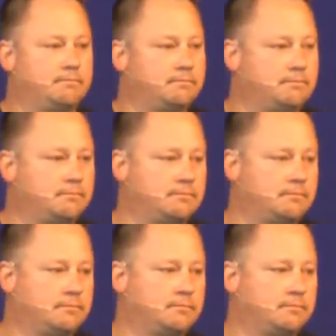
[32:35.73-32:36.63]

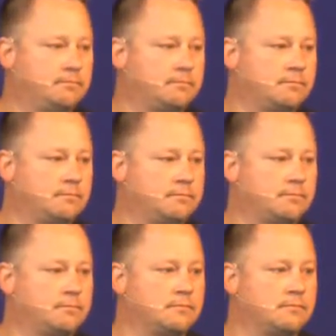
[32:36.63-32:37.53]

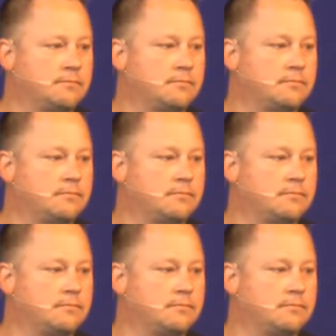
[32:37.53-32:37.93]
Nobody speaks.